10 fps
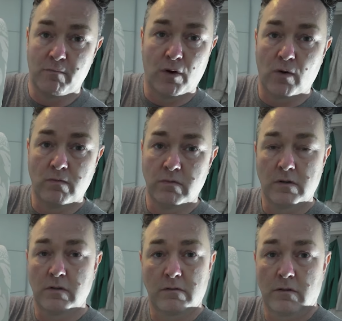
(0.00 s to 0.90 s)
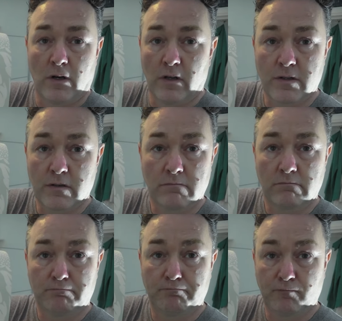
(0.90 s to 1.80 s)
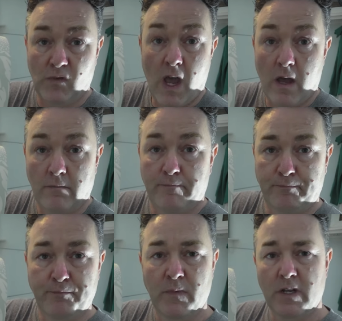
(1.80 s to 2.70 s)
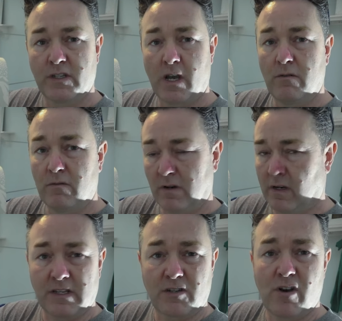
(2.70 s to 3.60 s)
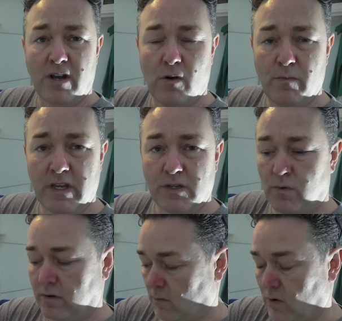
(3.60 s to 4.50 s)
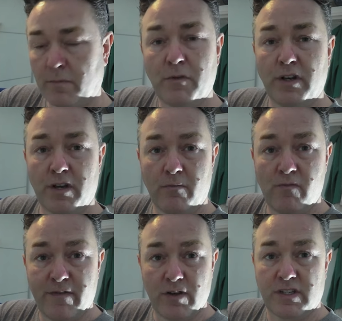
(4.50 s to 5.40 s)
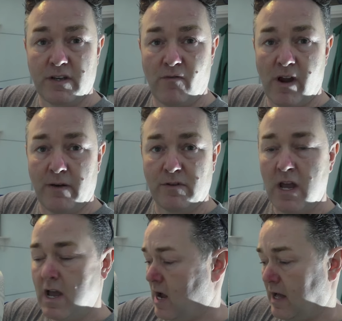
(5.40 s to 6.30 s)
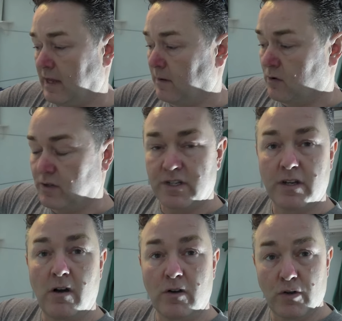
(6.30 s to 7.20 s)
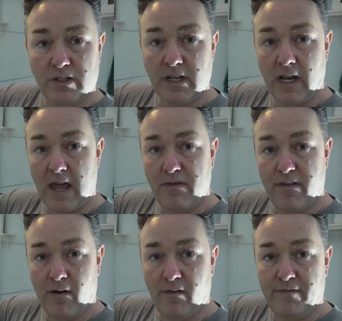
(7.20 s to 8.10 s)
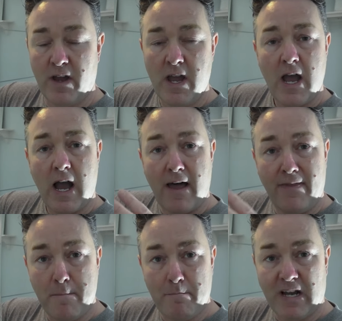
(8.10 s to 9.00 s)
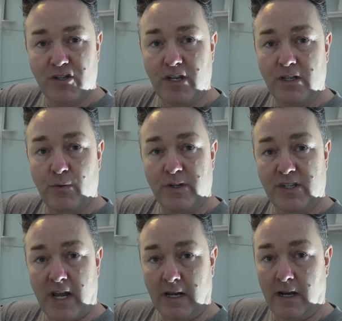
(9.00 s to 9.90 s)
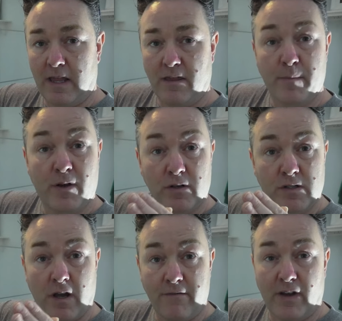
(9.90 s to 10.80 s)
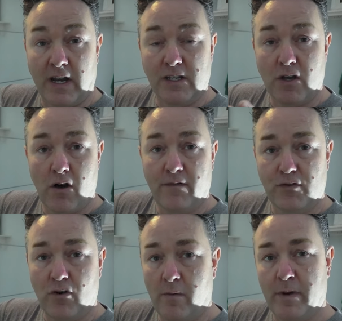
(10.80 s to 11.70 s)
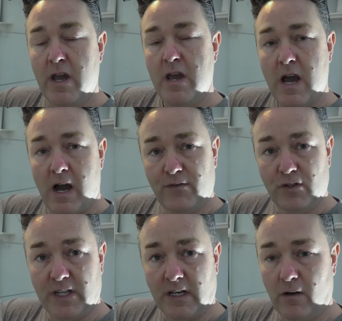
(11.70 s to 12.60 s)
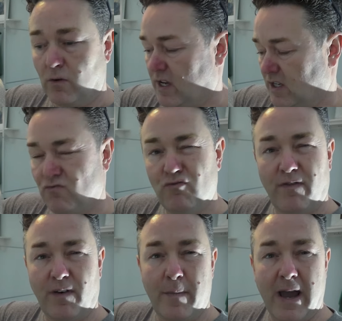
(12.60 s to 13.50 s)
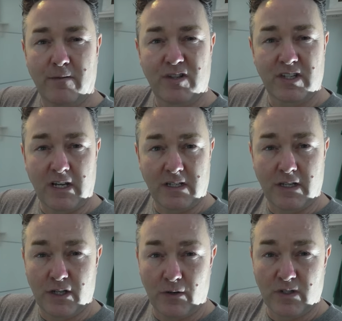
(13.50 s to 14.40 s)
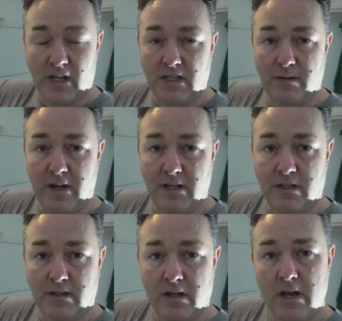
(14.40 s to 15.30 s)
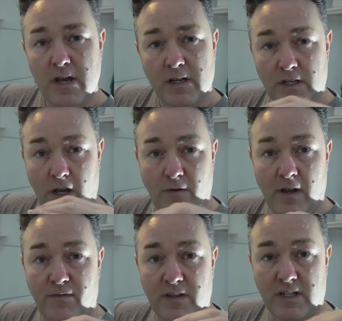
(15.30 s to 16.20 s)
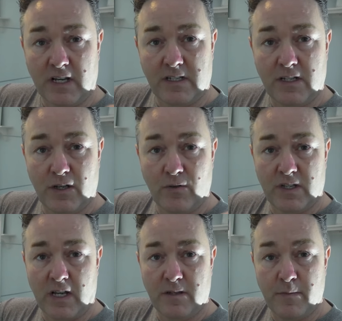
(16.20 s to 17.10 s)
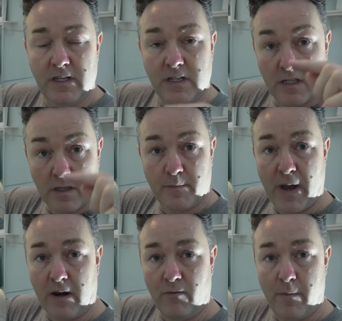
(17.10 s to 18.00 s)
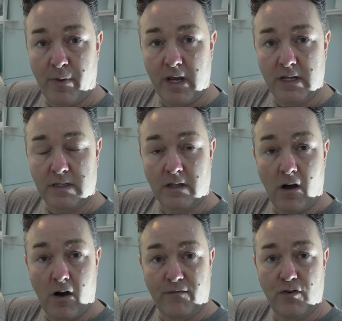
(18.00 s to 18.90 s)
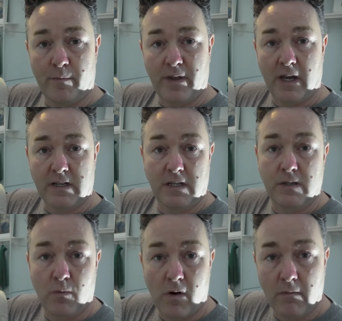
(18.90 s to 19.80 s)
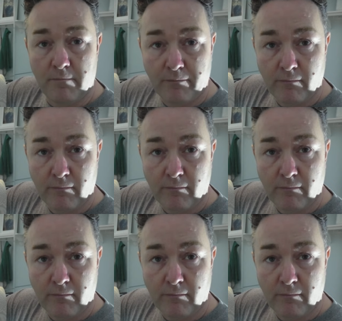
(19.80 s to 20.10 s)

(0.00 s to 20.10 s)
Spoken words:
and Ball colours. Yeah. So let's crack on with this one. What I'm going to do, reverse it round, and then I'm going to start cutting the length off and then match it to a second length, because don't forget it's half drop. I've just had a look. It's roughly about 62 centimetres. So if the 62 centimetres of the pattern repeats, the half drop of that is what?